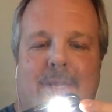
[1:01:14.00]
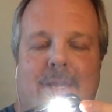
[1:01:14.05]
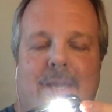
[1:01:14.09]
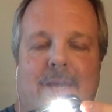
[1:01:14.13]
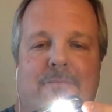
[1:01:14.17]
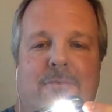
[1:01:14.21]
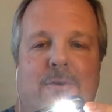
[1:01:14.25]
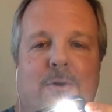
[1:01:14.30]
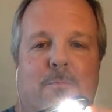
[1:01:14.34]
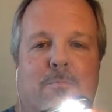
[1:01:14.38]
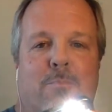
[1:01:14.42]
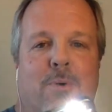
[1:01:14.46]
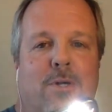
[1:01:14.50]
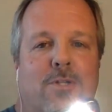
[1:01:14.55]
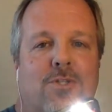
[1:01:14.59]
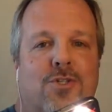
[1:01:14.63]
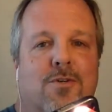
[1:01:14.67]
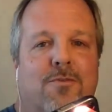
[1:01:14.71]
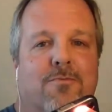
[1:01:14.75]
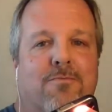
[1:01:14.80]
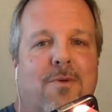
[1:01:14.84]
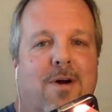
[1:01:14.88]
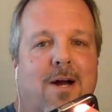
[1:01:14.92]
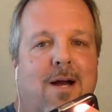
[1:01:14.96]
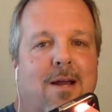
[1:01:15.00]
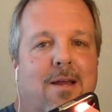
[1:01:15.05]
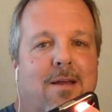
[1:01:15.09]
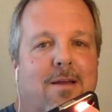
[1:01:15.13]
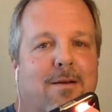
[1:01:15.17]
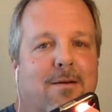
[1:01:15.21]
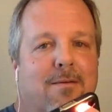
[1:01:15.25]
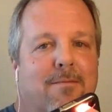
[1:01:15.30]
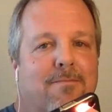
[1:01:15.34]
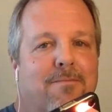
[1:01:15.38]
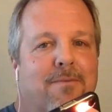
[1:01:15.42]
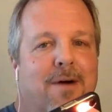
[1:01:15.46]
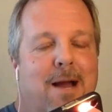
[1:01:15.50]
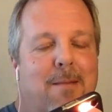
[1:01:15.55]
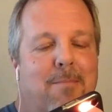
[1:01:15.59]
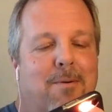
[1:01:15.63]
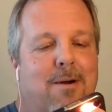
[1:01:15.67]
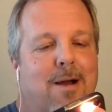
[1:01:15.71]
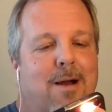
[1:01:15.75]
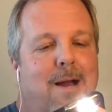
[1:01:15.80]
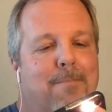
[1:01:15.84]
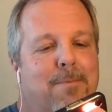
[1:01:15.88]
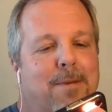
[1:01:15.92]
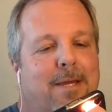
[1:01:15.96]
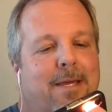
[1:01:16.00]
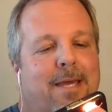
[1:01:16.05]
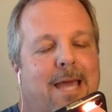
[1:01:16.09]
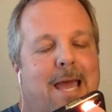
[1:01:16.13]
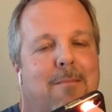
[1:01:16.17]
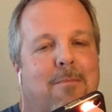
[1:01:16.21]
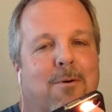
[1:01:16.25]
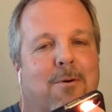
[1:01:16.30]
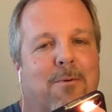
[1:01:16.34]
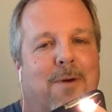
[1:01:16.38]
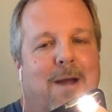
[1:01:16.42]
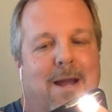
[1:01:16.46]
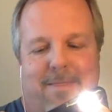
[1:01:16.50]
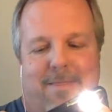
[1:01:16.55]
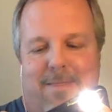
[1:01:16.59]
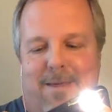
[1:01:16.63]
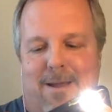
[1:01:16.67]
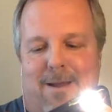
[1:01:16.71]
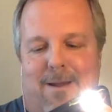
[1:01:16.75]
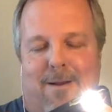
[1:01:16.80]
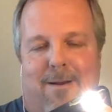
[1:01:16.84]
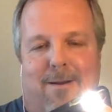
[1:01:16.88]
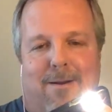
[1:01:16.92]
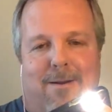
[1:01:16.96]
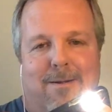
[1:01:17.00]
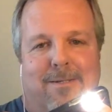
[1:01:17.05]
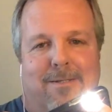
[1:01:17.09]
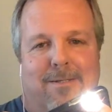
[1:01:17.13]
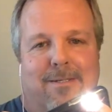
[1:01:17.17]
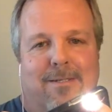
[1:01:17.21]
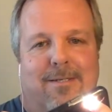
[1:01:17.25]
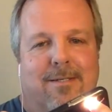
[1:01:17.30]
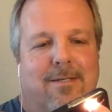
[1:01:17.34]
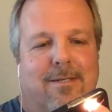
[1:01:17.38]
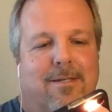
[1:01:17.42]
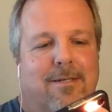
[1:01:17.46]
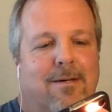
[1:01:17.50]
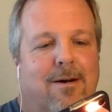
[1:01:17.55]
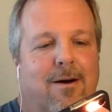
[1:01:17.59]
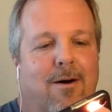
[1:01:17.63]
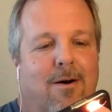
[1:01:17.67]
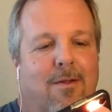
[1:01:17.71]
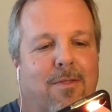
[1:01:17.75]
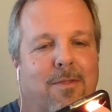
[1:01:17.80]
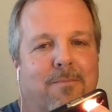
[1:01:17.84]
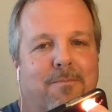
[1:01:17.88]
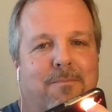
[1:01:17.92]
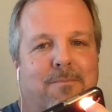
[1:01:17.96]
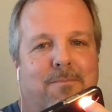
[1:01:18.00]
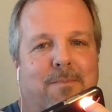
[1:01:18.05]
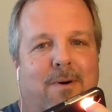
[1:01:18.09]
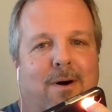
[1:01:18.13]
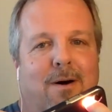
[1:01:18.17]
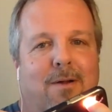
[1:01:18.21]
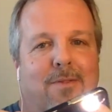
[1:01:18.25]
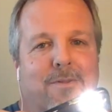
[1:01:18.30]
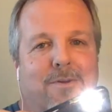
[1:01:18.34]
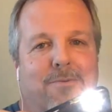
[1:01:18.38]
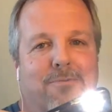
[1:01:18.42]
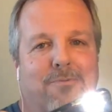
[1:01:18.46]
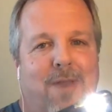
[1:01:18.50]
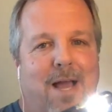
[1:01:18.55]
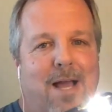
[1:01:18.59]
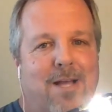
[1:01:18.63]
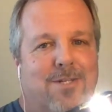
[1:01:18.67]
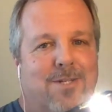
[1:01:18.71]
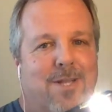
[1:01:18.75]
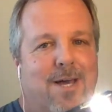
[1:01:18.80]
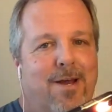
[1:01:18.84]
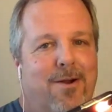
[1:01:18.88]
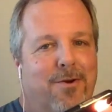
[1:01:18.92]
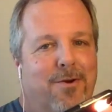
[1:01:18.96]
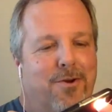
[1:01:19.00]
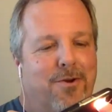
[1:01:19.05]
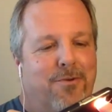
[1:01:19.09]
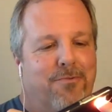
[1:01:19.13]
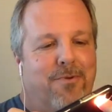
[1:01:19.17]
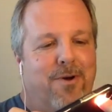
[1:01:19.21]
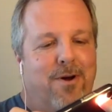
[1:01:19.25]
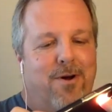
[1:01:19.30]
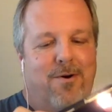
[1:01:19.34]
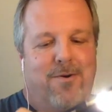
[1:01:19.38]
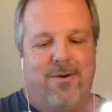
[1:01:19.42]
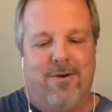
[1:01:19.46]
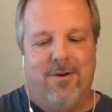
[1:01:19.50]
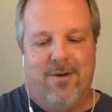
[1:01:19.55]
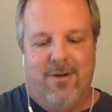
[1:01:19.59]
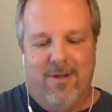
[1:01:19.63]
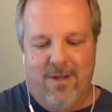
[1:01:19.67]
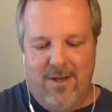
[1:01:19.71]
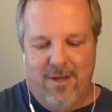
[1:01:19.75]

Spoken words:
if you put your fiber optic cable right there on your flashlight on your phone,